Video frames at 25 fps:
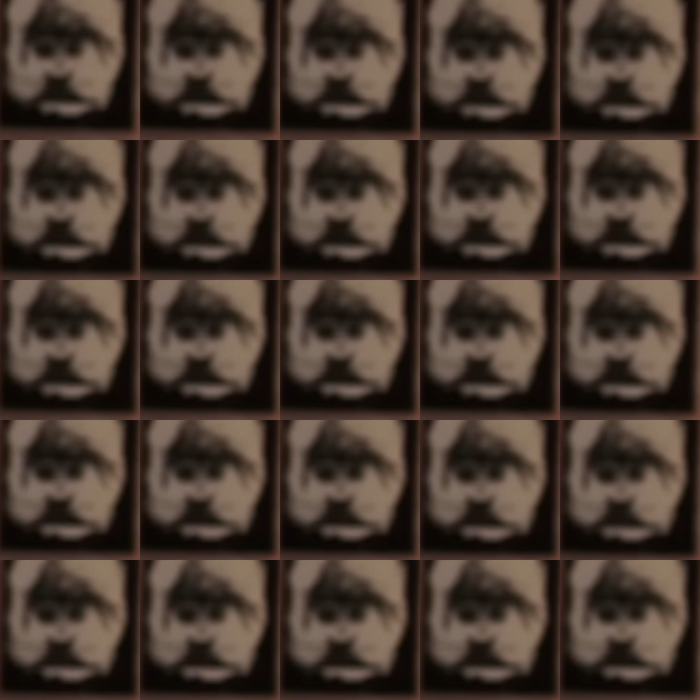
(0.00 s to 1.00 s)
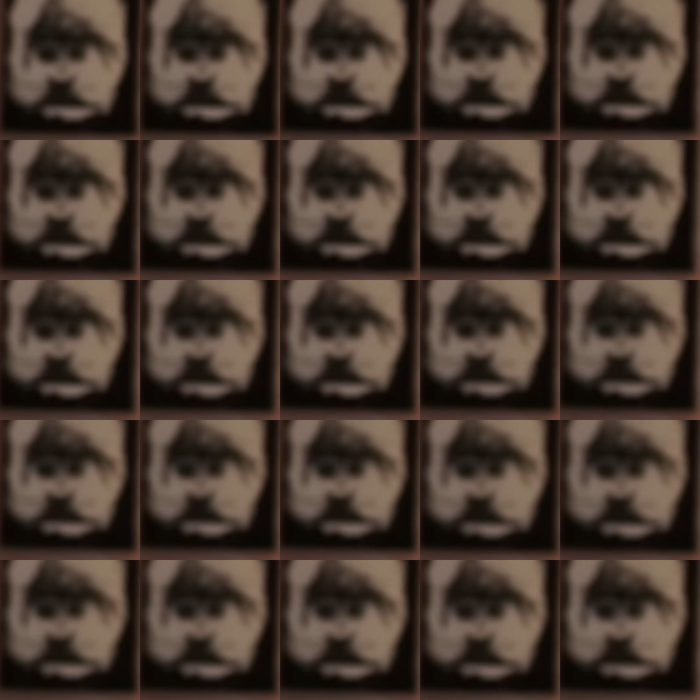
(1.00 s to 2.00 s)

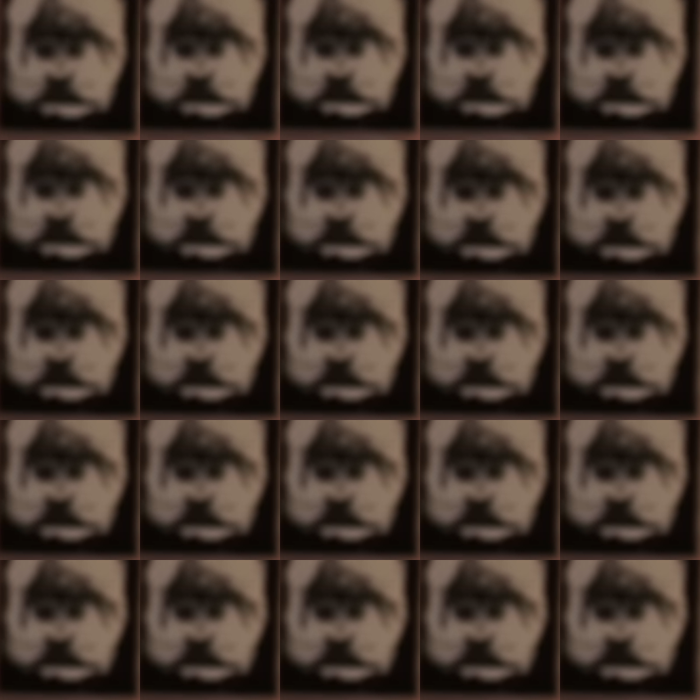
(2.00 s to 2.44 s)
[no speech]